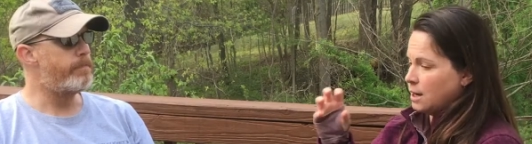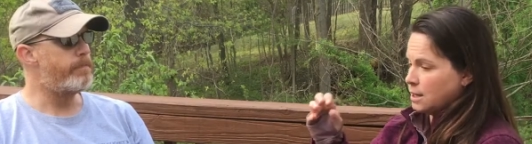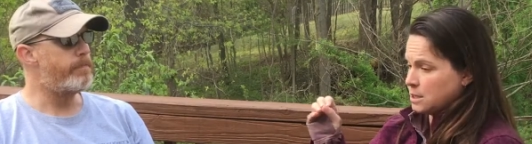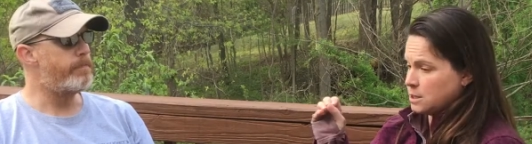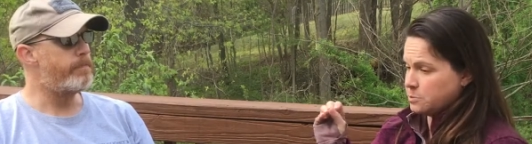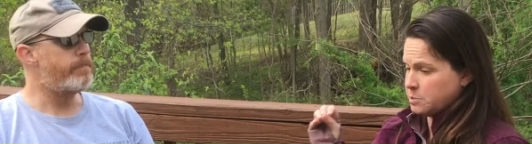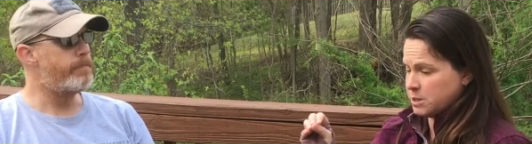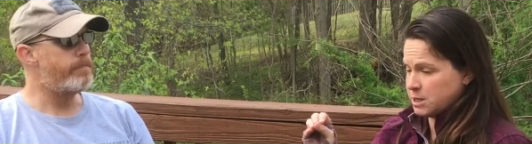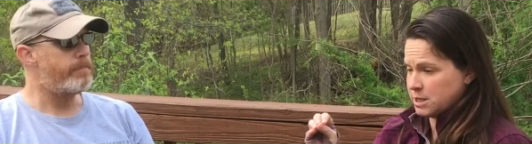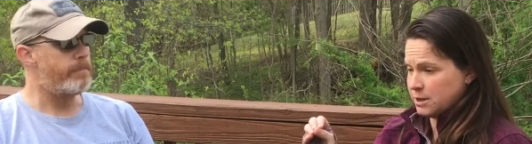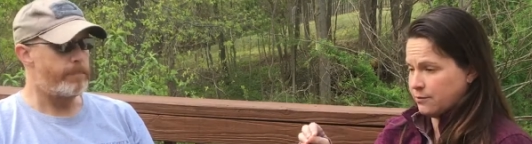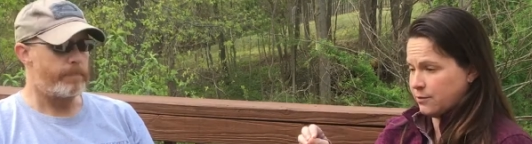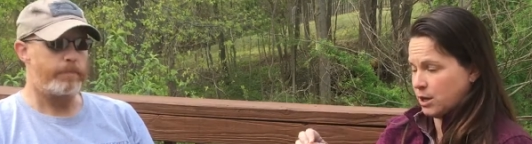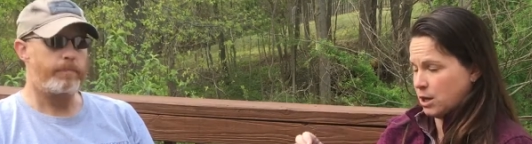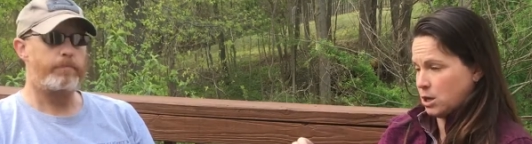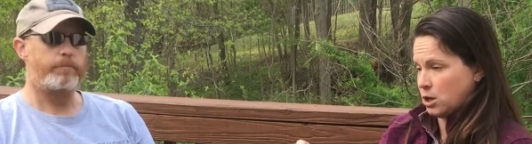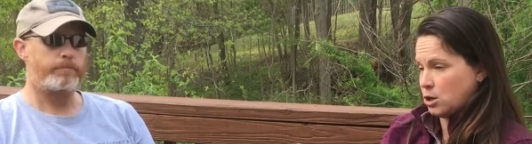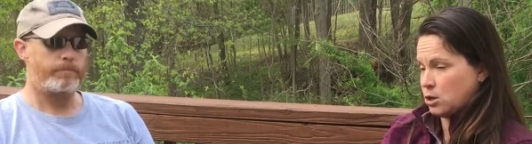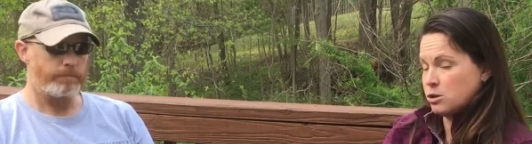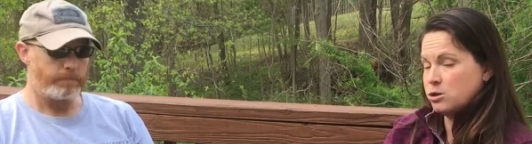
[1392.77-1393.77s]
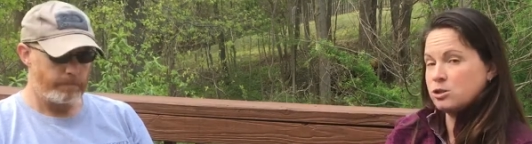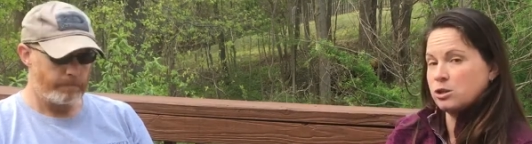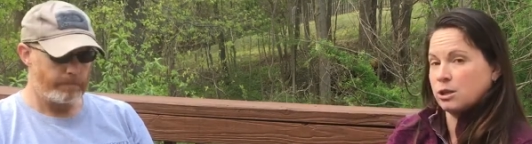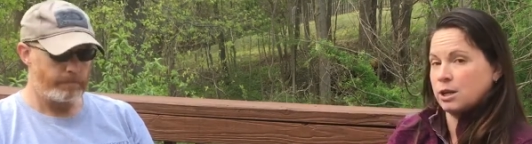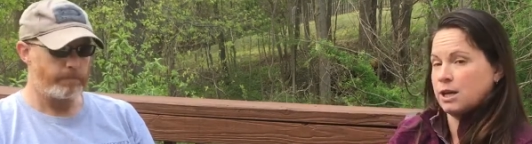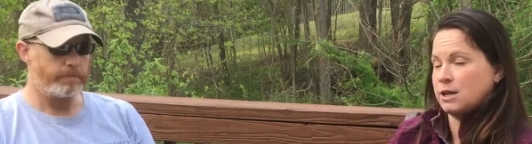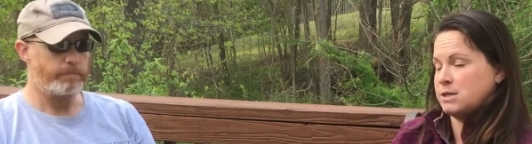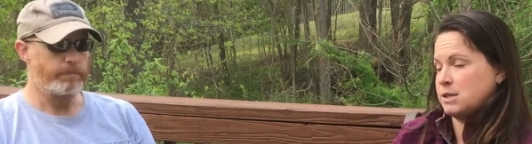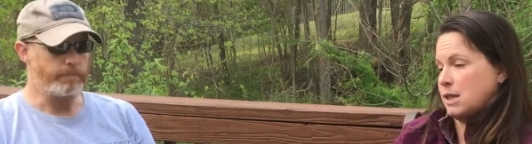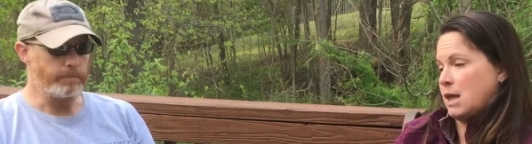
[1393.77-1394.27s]
Speaker 1: that is specific
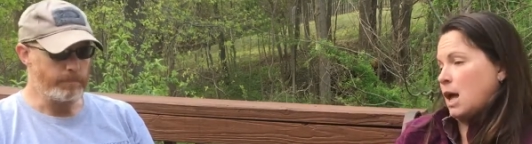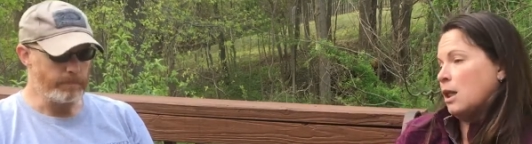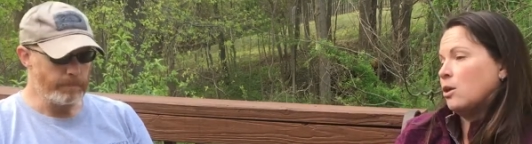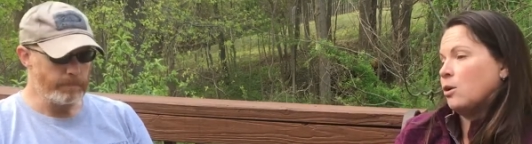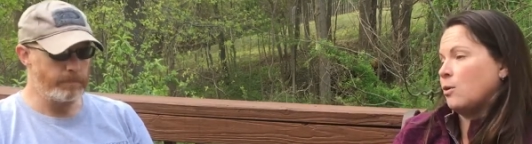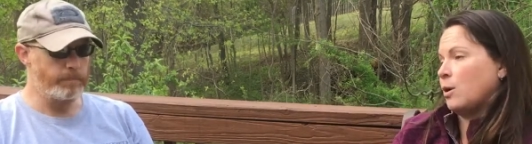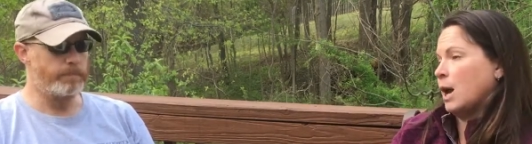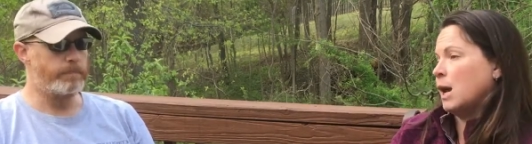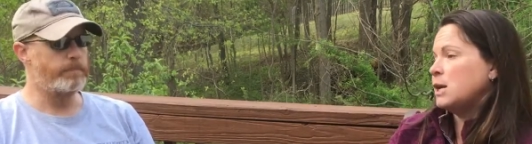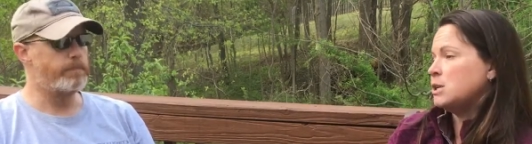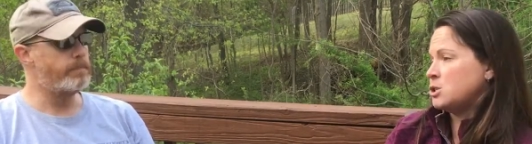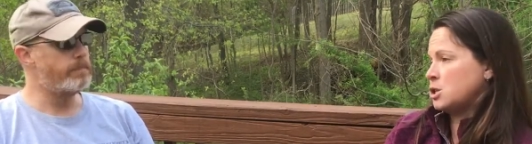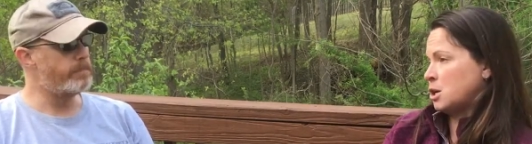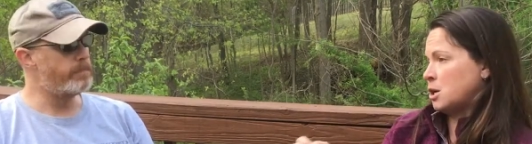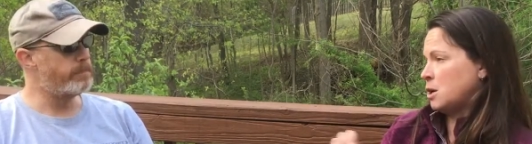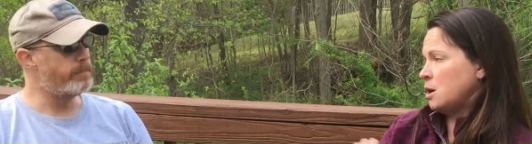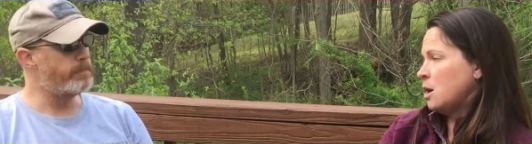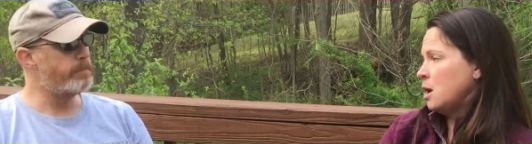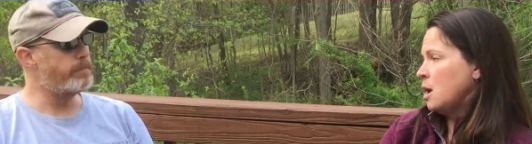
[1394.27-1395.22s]
usually to that location